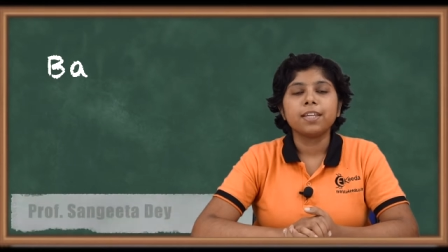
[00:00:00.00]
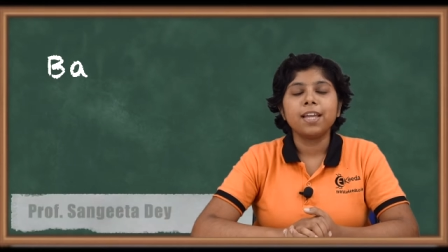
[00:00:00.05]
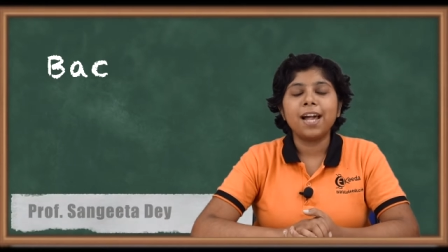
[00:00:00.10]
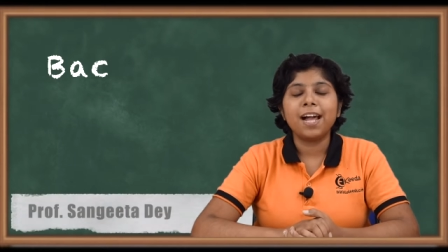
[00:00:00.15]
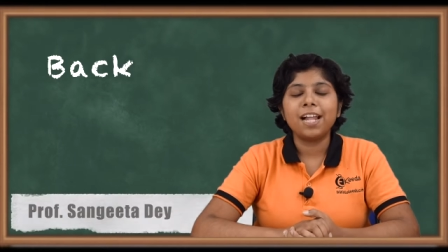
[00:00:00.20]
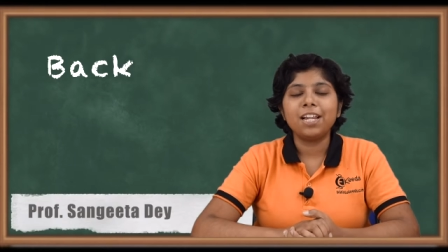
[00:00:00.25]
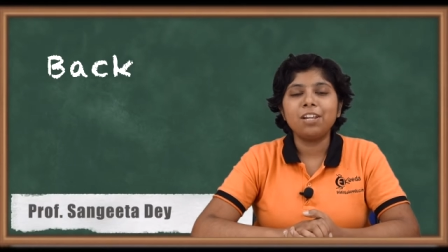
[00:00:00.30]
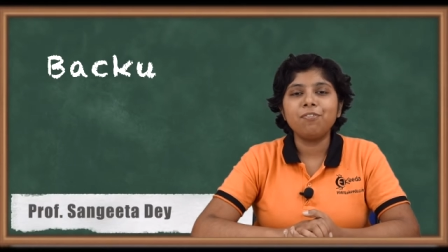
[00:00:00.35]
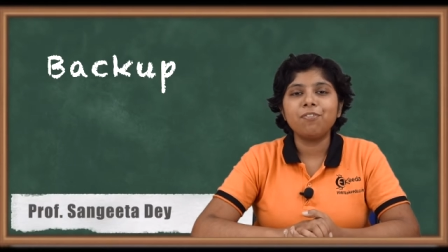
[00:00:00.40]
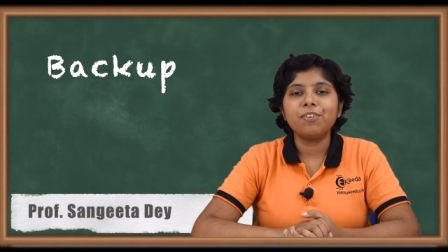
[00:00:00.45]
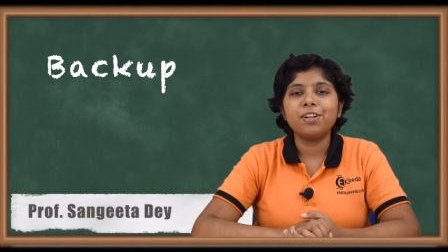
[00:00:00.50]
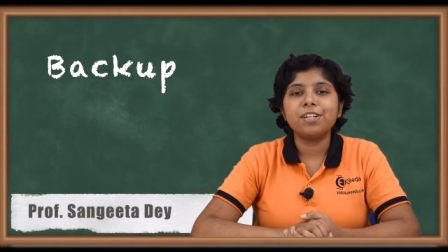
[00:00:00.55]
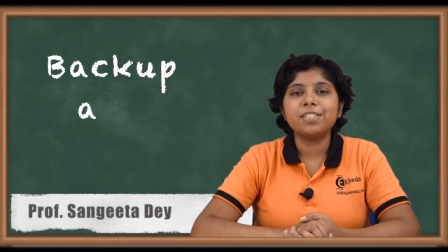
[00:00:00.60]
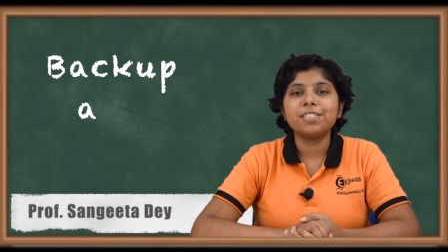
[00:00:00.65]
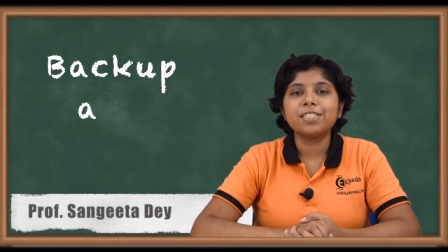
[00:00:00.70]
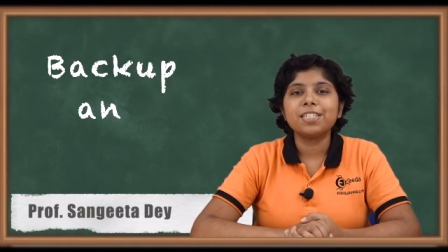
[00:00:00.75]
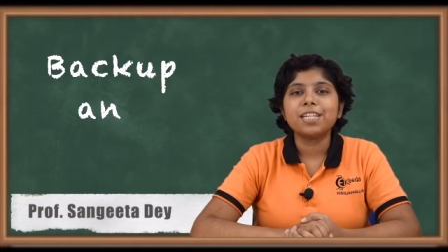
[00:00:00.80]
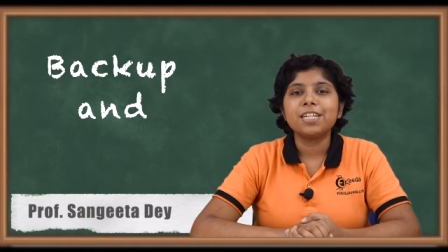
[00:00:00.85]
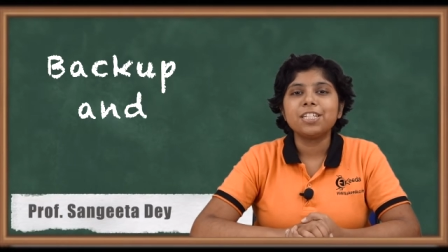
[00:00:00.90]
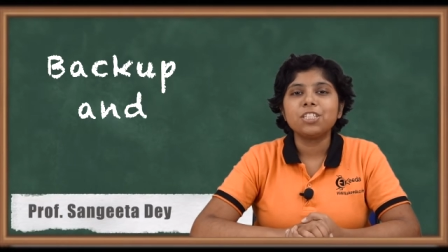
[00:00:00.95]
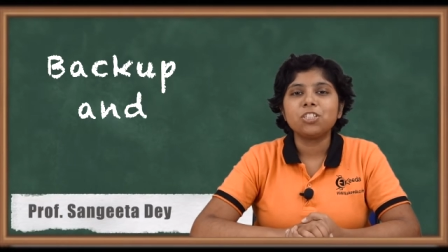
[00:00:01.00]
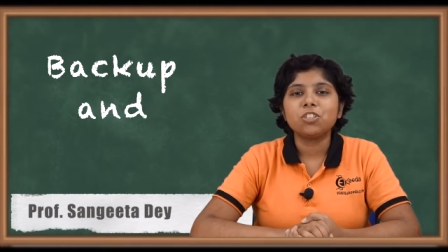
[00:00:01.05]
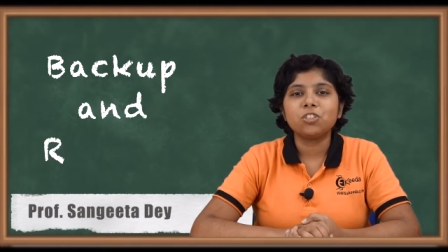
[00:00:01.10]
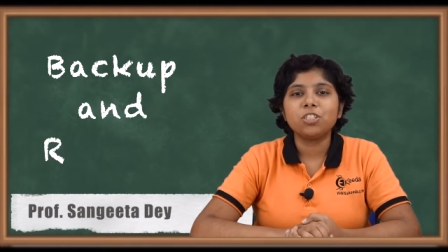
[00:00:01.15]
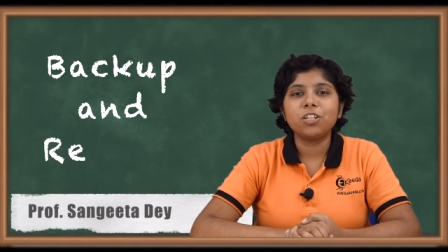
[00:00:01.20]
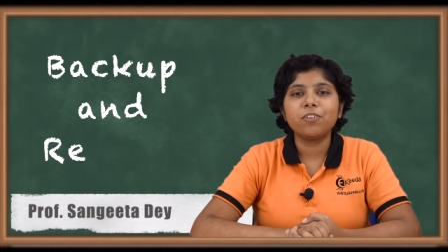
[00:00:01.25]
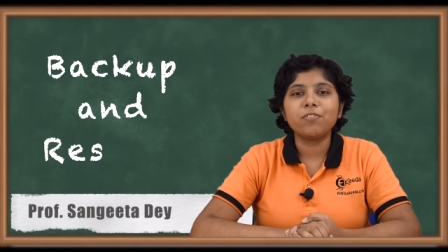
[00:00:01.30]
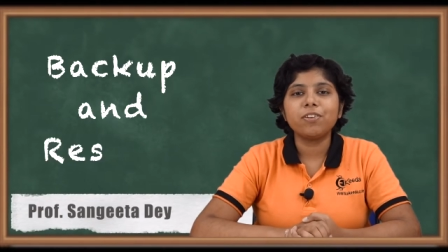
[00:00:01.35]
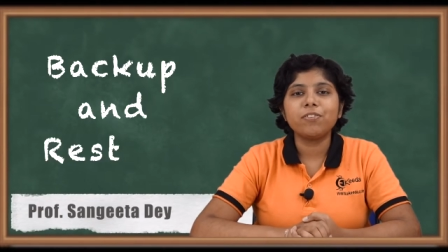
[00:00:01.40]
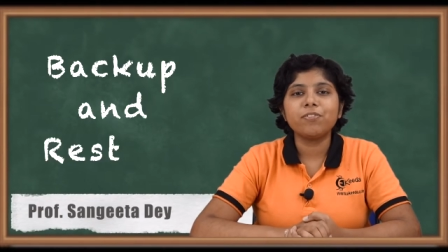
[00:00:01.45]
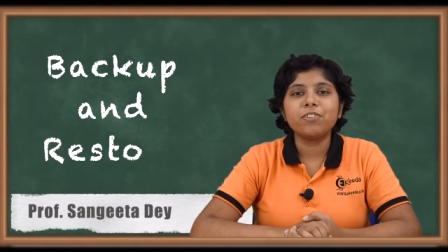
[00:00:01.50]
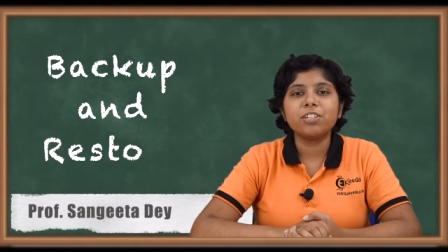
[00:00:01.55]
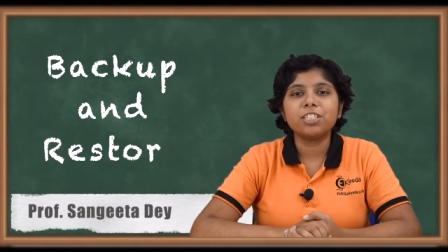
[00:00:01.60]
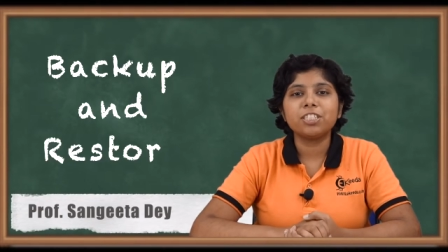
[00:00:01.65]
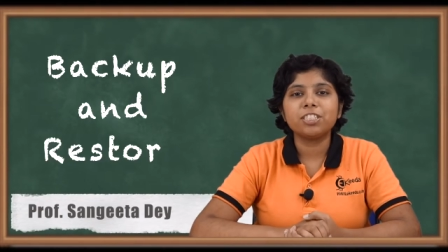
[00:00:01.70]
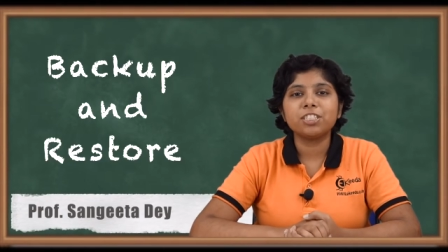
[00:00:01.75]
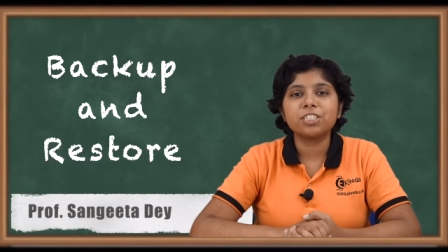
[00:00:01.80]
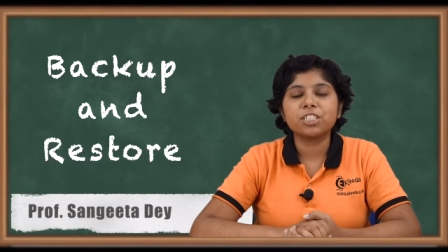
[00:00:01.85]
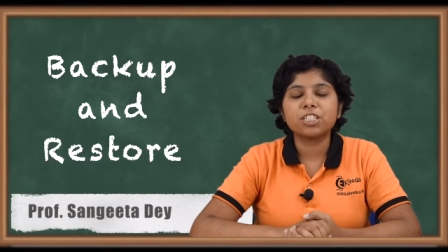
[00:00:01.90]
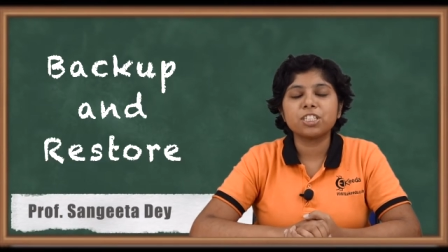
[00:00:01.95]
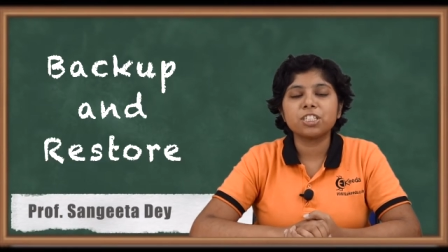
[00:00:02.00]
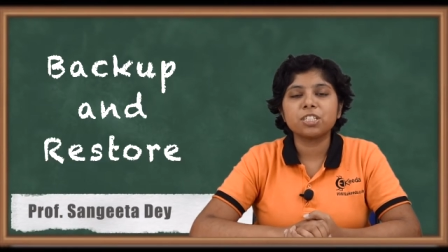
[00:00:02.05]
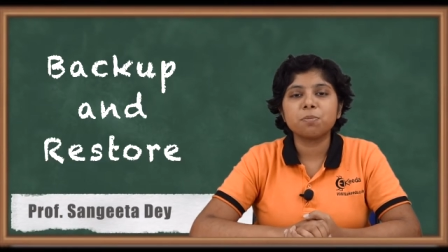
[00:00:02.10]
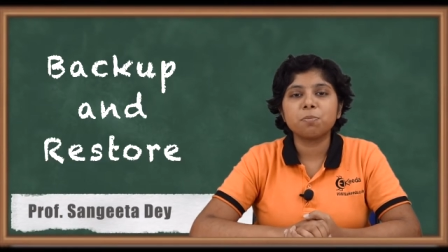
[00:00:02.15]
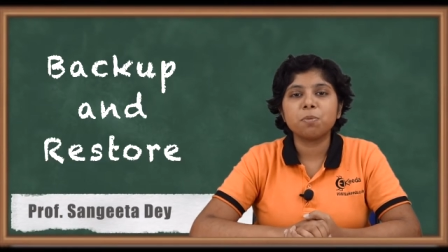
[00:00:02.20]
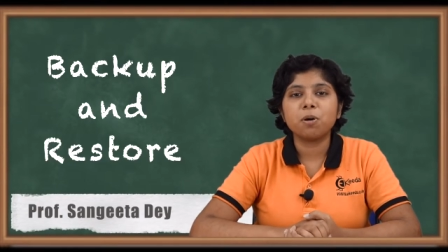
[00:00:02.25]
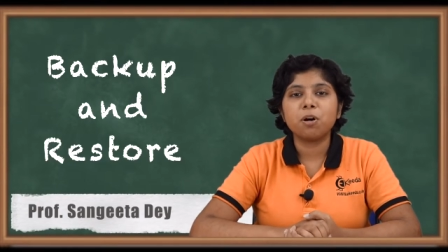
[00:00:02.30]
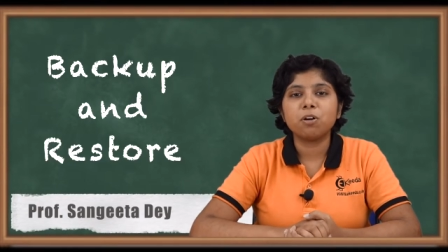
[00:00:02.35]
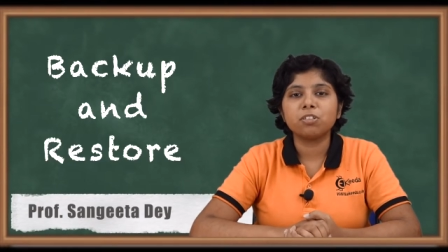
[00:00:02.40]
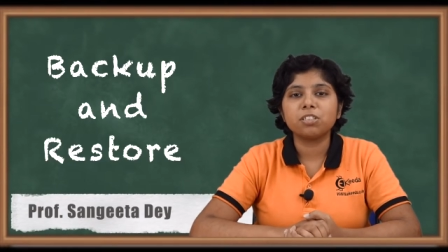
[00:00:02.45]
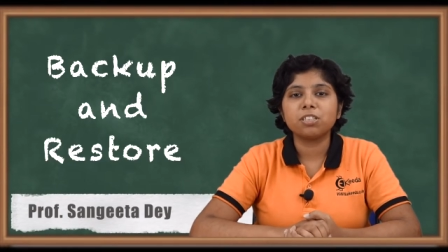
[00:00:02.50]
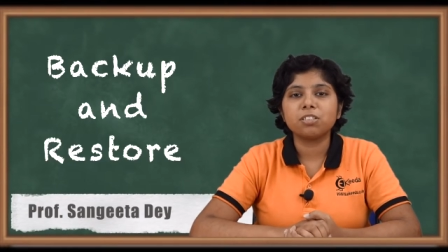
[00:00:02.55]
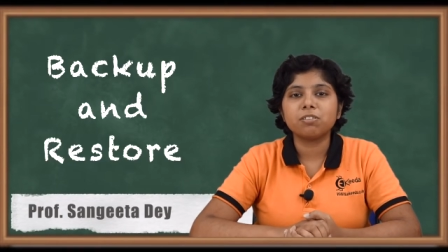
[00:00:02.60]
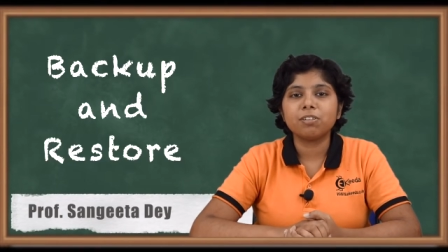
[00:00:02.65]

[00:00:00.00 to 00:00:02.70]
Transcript: Hello friends, today we will discuss about a